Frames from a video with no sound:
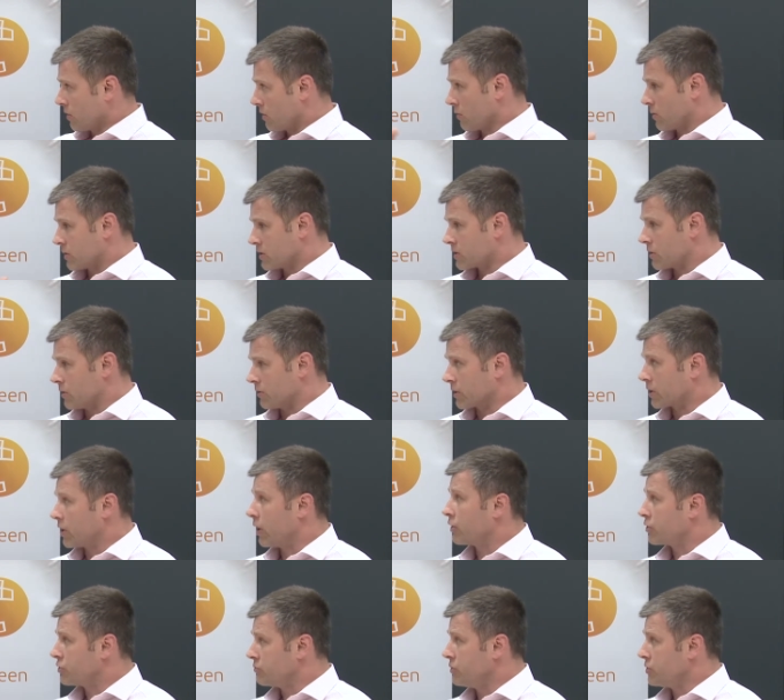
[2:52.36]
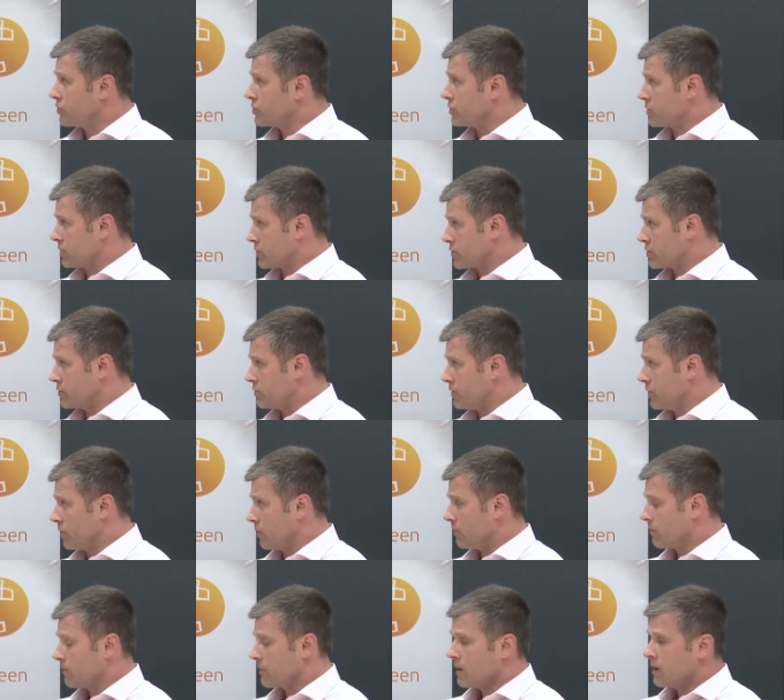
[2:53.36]
what's called a contribution to the
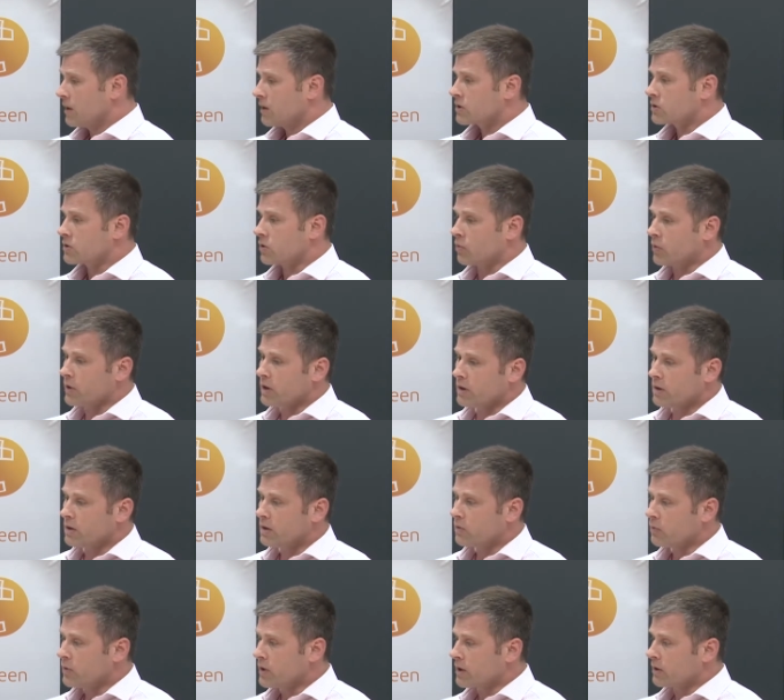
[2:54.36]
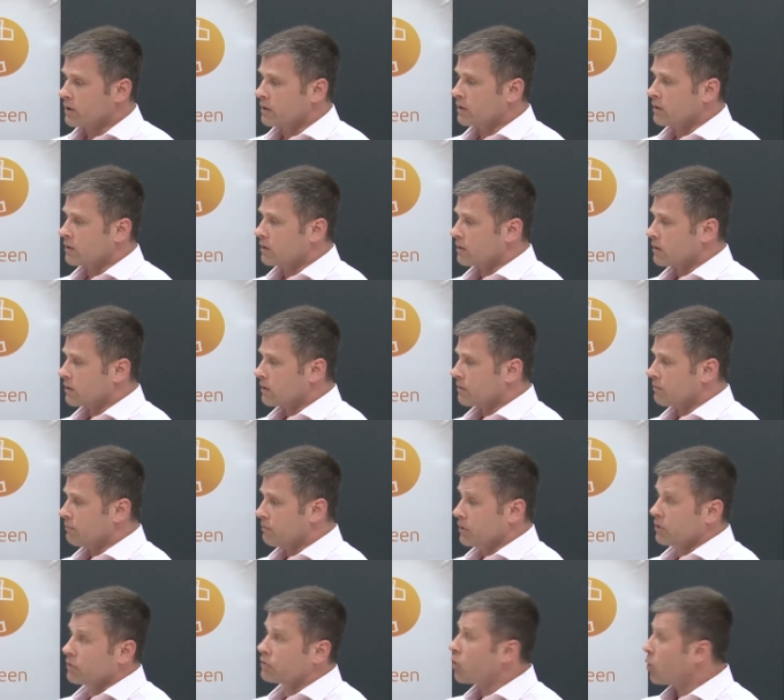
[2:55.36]
studio. So we can
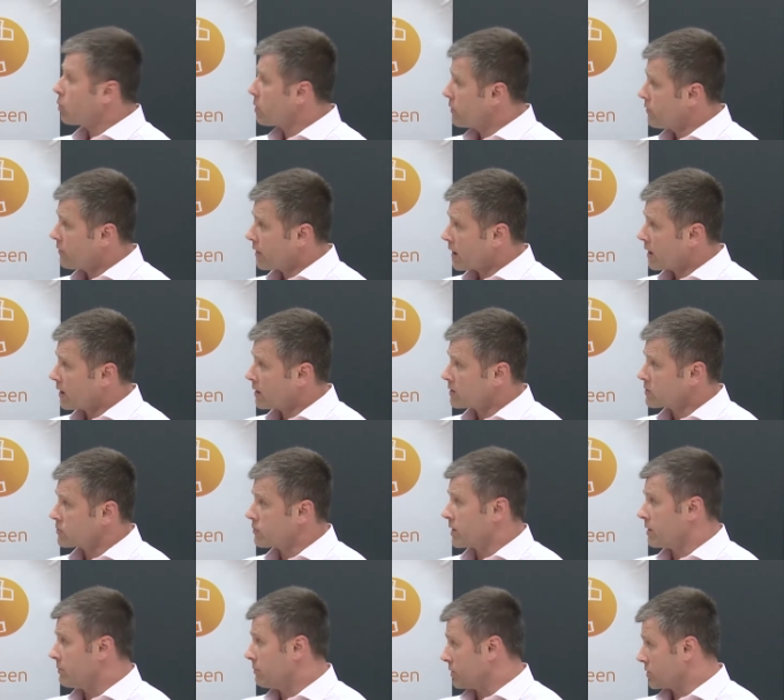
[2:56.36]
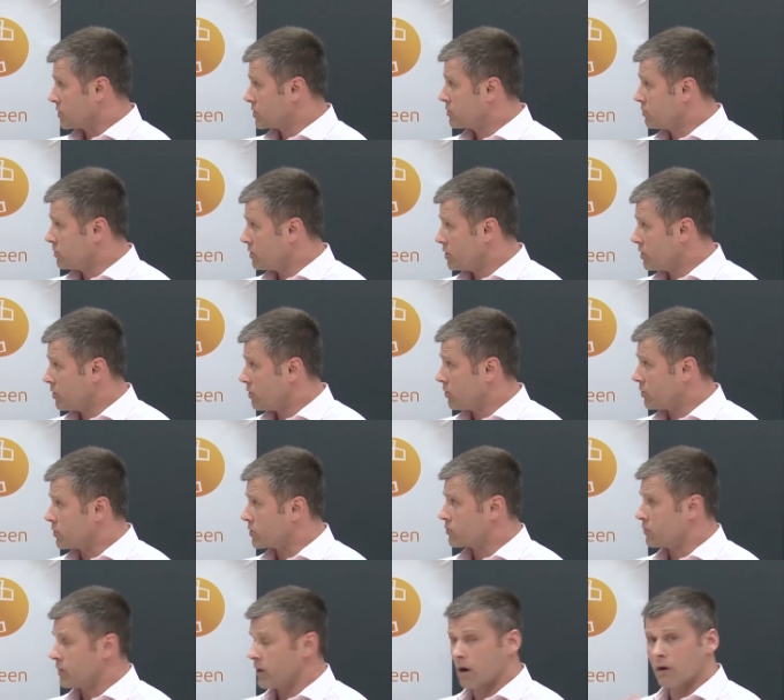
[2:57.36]
build OB vans, we can build
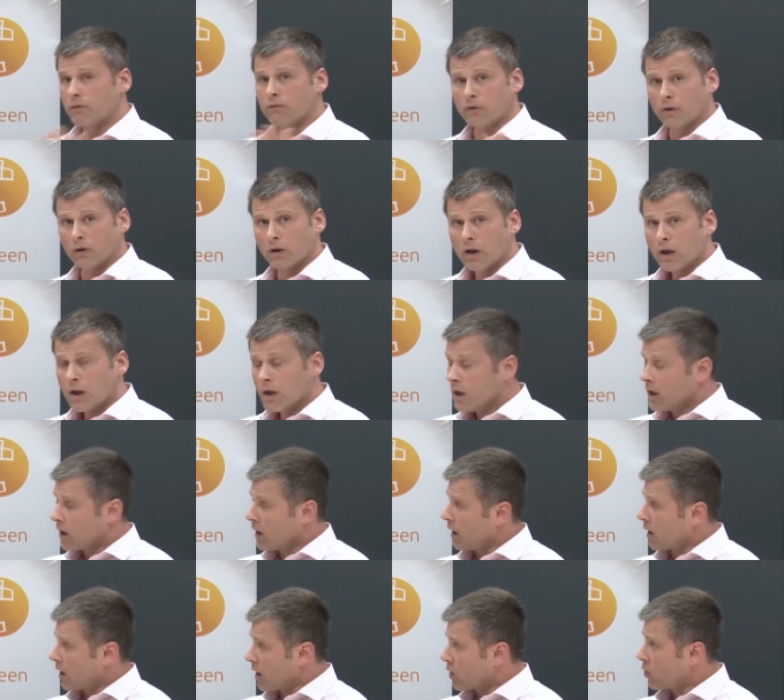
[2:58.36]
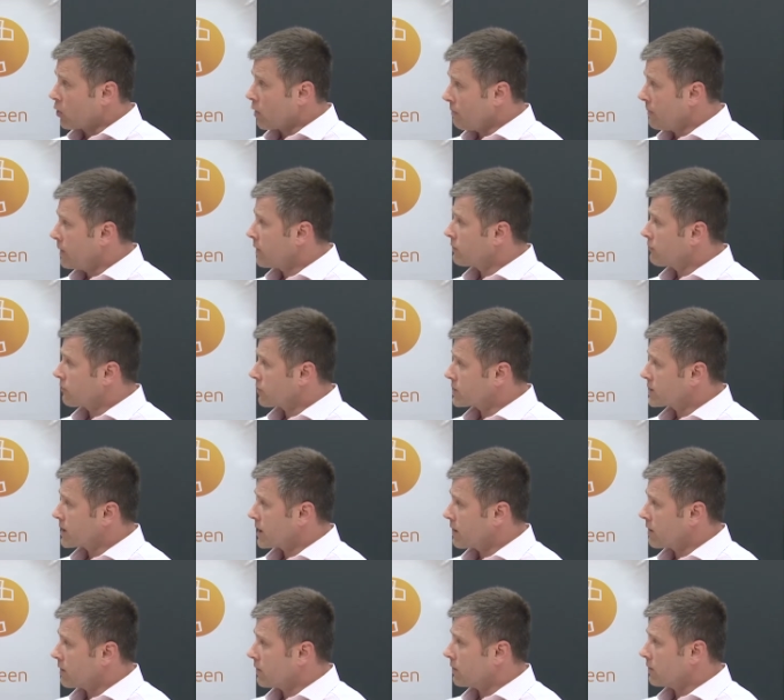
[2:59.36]
studios, we offer equipment for
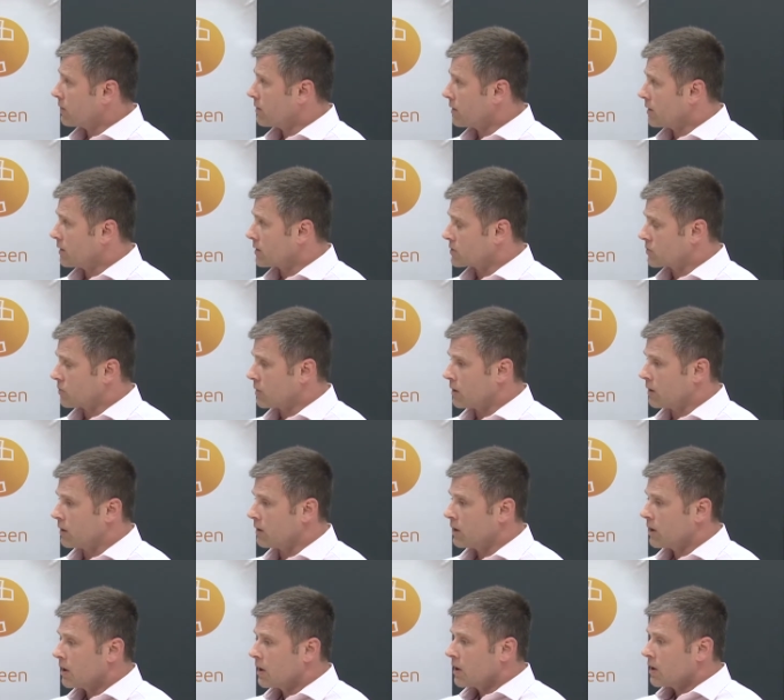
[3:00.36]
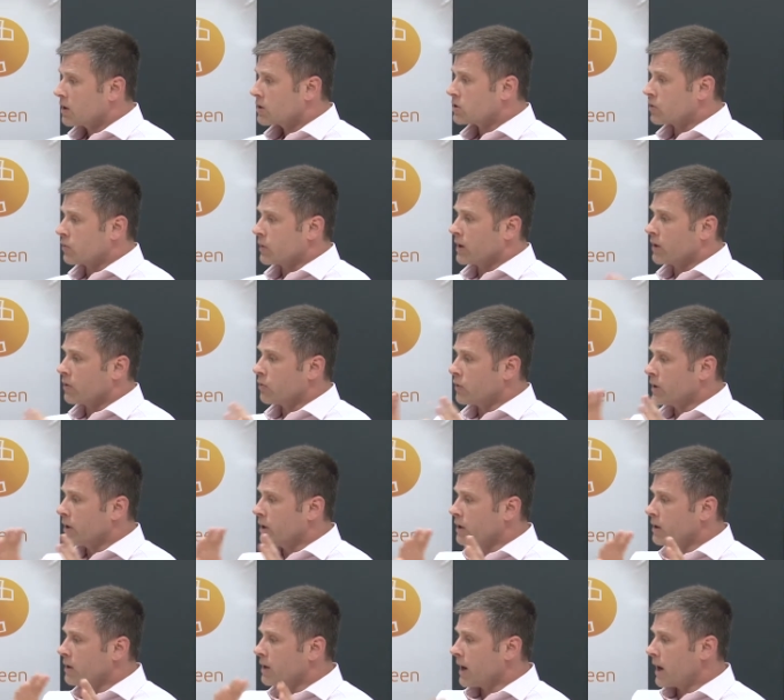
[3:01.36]
sale as well. So
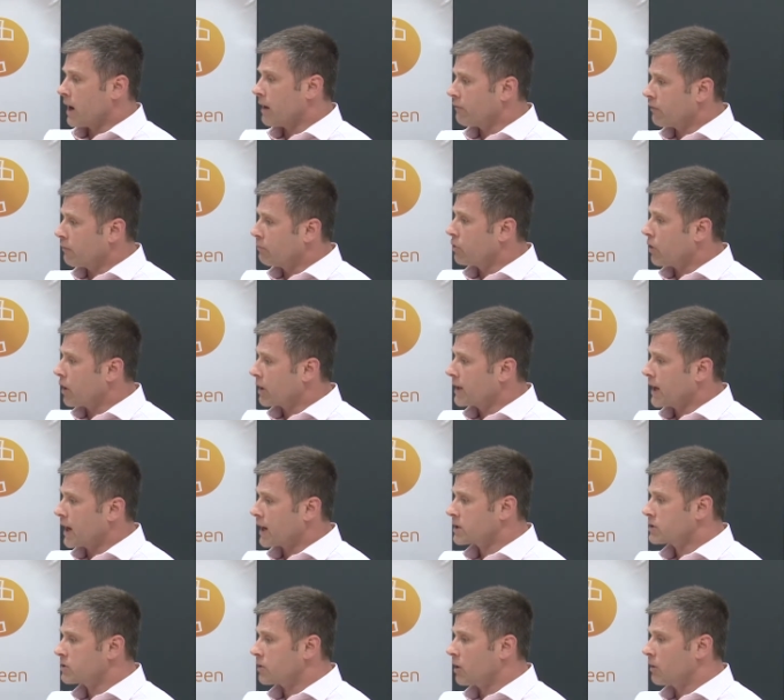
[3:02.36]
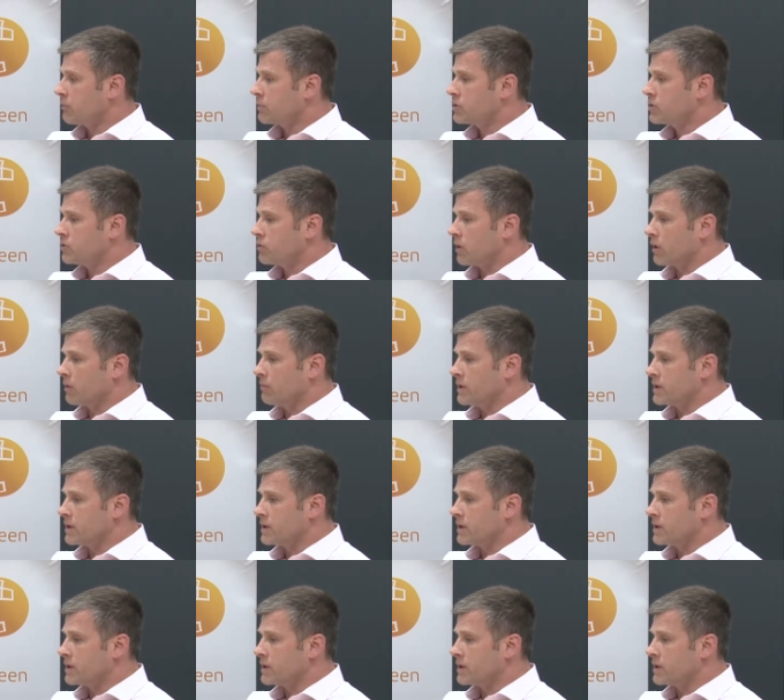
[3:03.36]
we have a broadcast arm to our